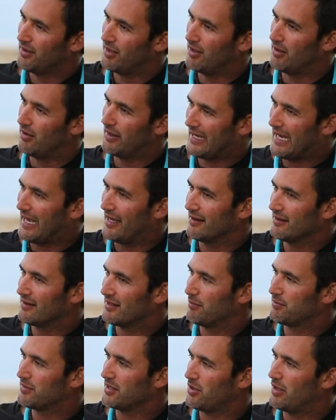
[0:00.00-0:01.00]
You know, again,
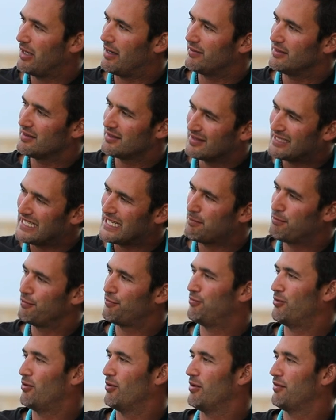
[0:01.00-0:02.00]
something you haven't seen
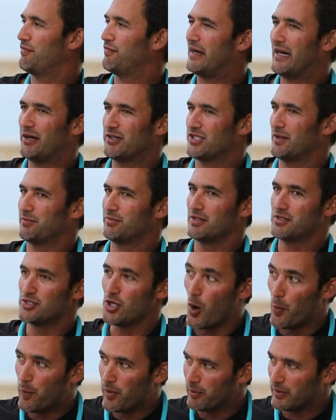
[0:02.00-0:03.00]
before fires up the
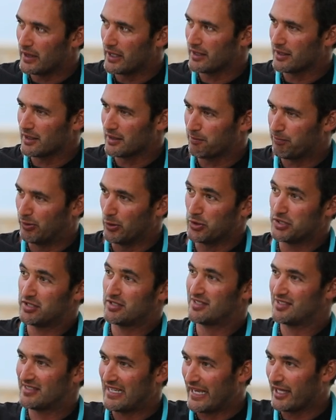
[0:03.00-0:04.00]
dopamine, it
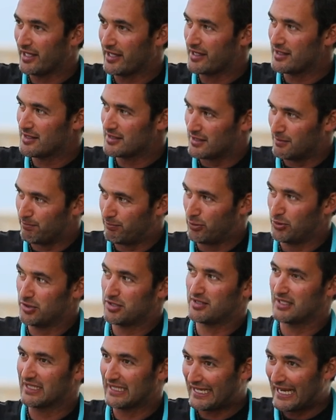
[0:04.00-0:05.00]
boosts salience, it
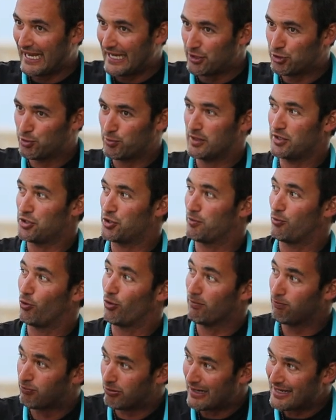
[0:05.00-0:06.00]
boosts engagement, you're
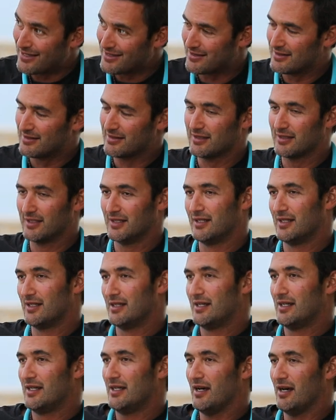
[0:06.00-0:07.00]
more present.
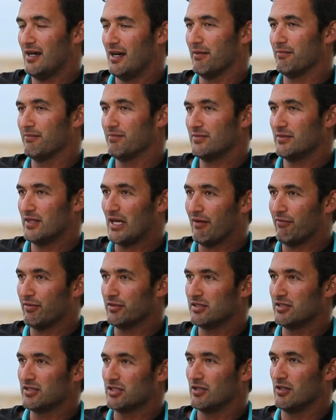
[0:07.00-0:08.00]
Um,
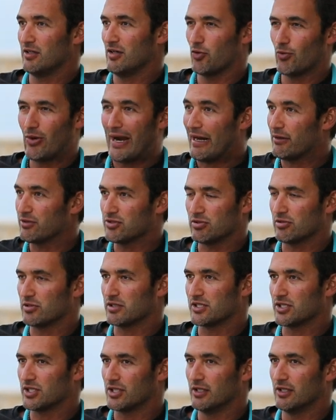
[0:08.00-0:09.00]
novelty is good,
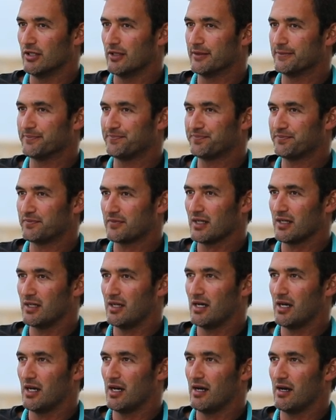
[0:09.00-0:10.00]
arousal is good,
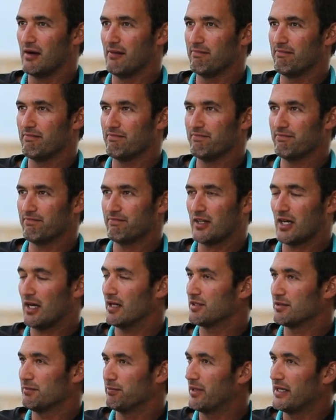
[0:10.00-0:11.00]
um,
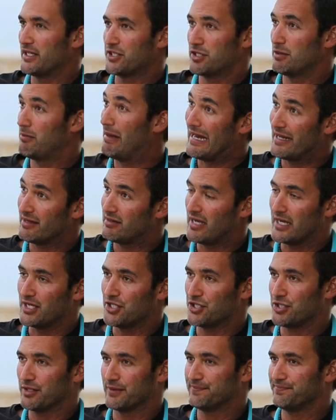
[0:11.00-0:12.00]
contemplation,
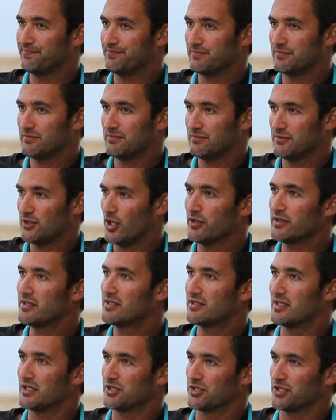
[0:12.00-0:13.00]
meditation, all
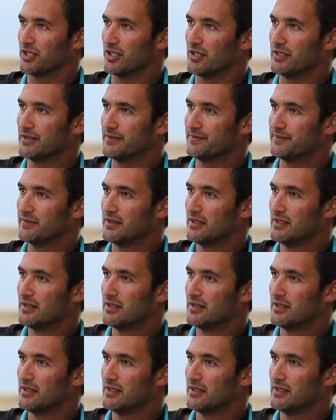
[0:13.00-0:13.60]
these things are good.